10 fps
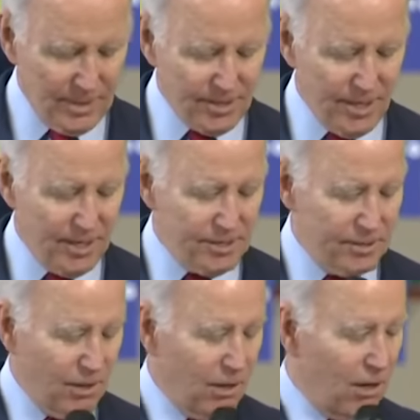He
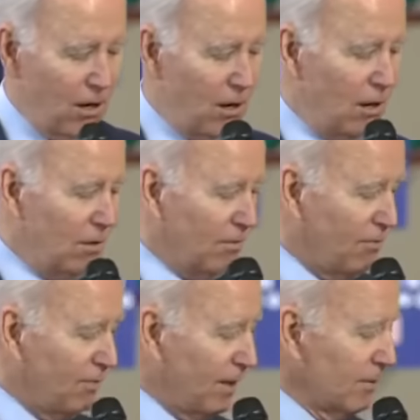says all
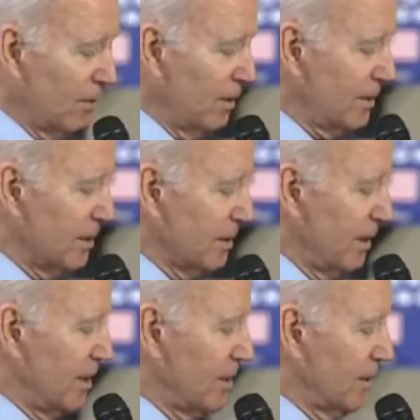federal
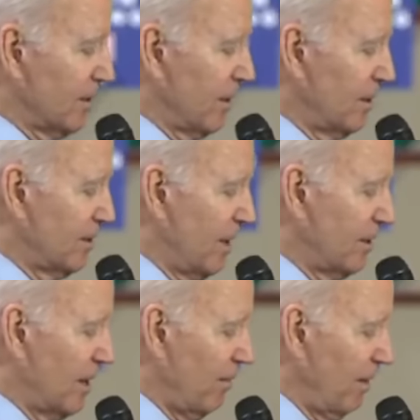legislation
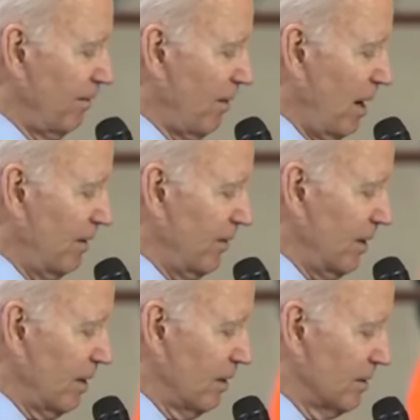sunsets every five
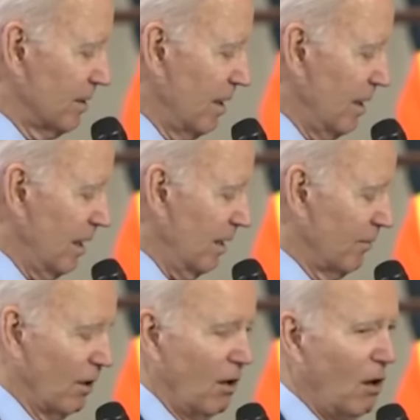years.
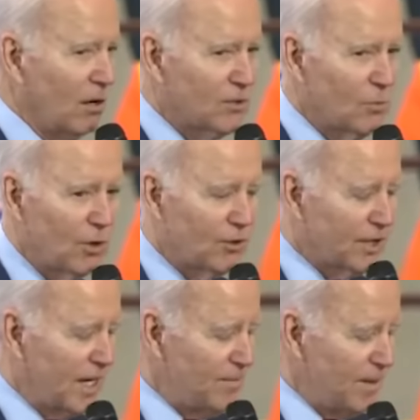If the law is
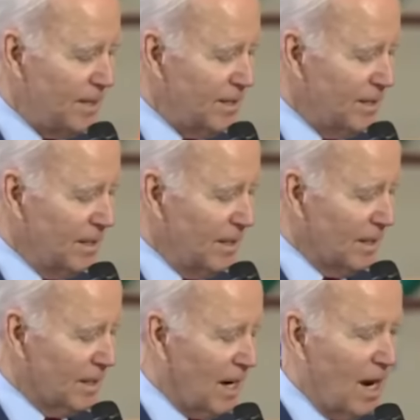worth keeping,
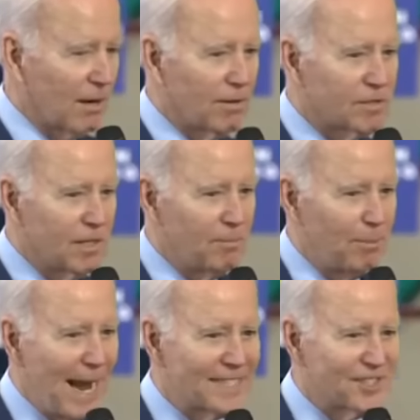Congress can
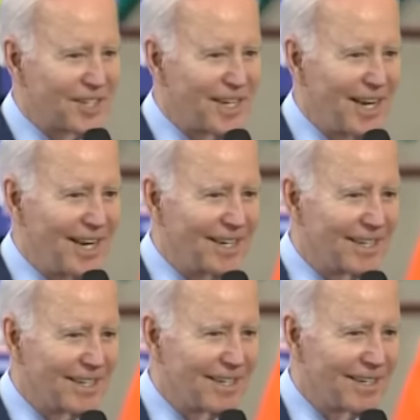pass it again.
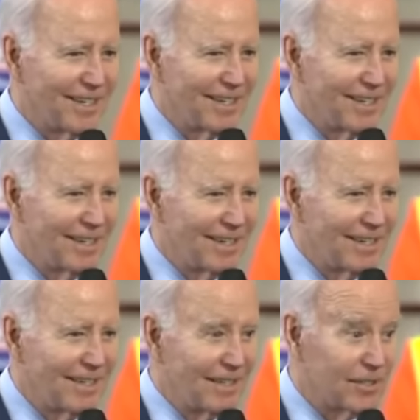
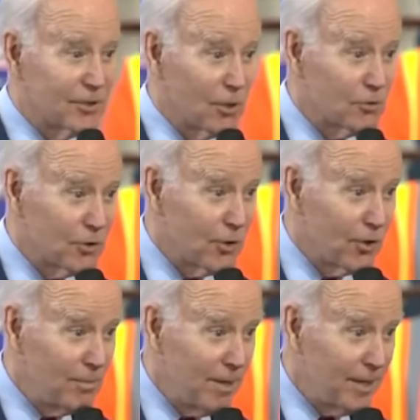Social
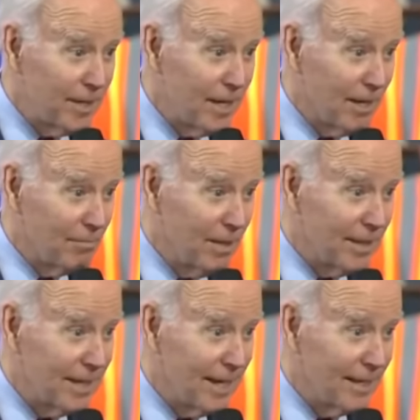Security, Medicare,
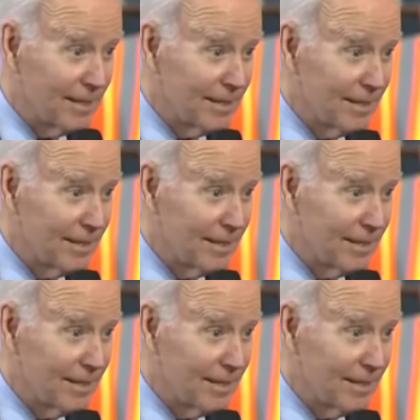Medicaid.